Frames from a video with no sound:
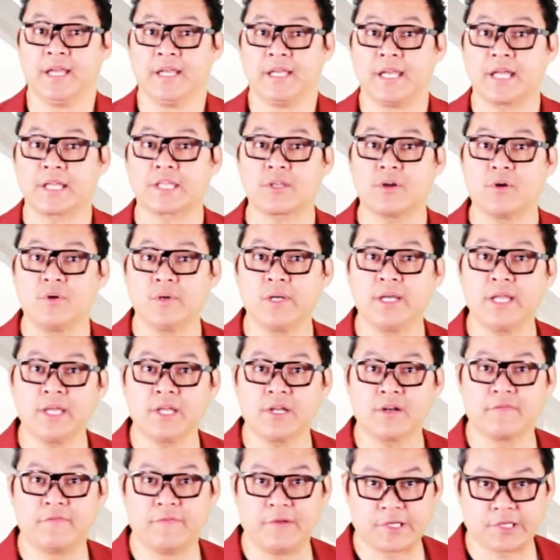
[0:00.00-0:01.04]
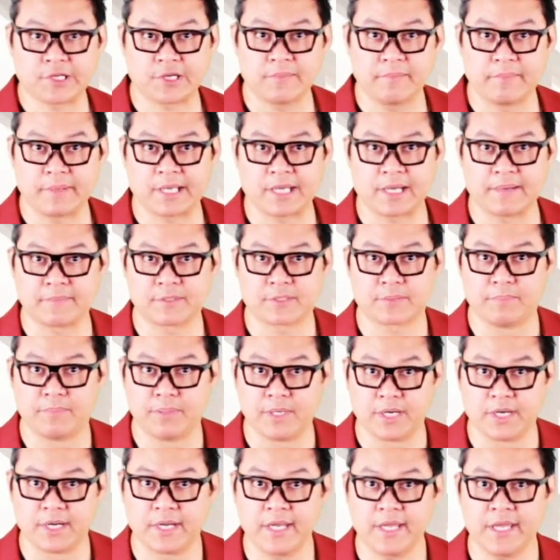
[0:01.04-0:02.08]
Not only your vision becomes
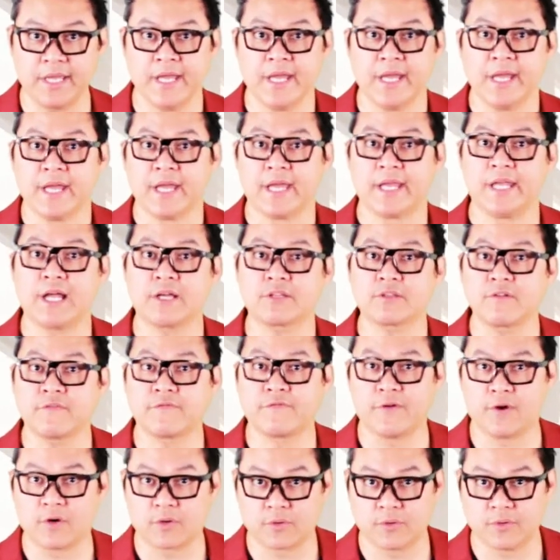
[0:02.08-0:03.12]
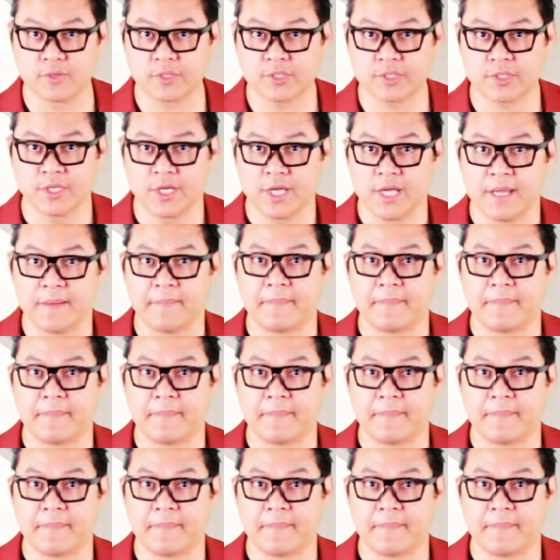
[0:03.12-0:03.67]
blurry and out of focus,